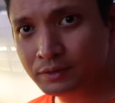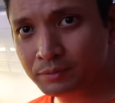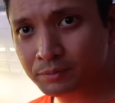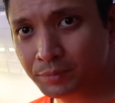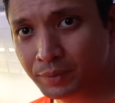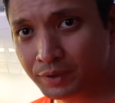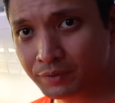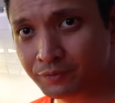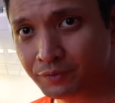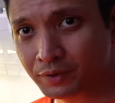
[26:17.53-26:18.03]

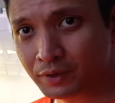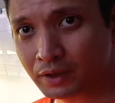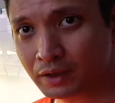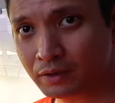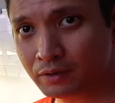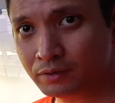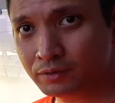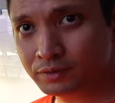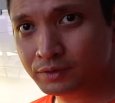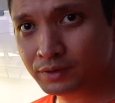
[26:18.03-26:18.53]
But for now,
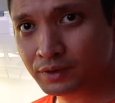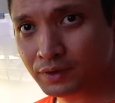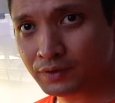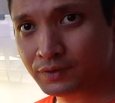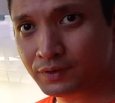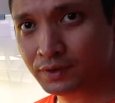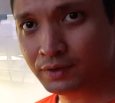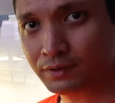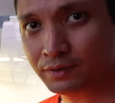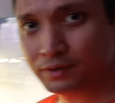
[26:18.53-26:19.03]
that's
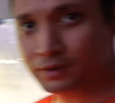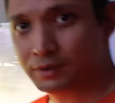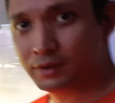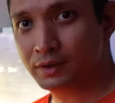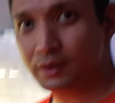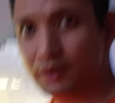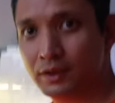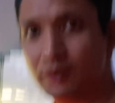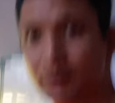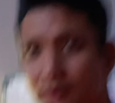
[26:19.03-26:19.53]
it.
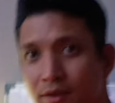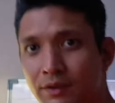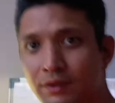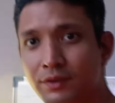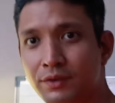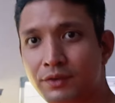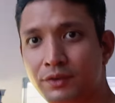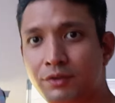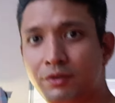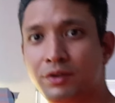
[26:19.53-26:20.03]

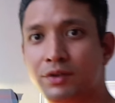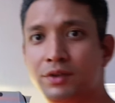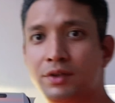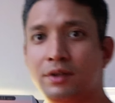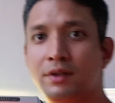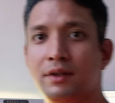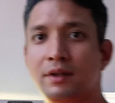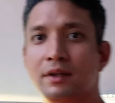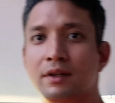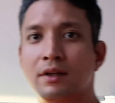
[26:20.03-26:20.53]
This is
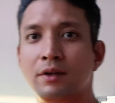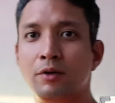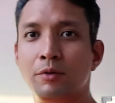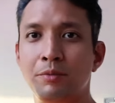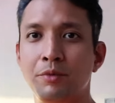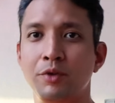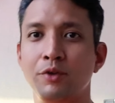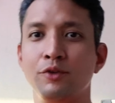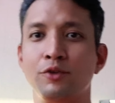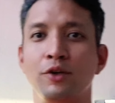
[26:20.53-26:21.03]
Christian and I hope
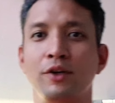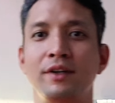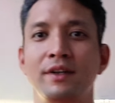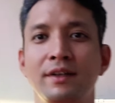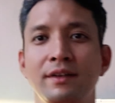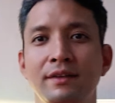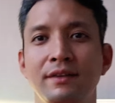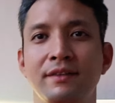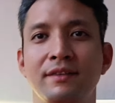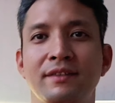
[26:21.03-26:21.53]
you enjoyed it.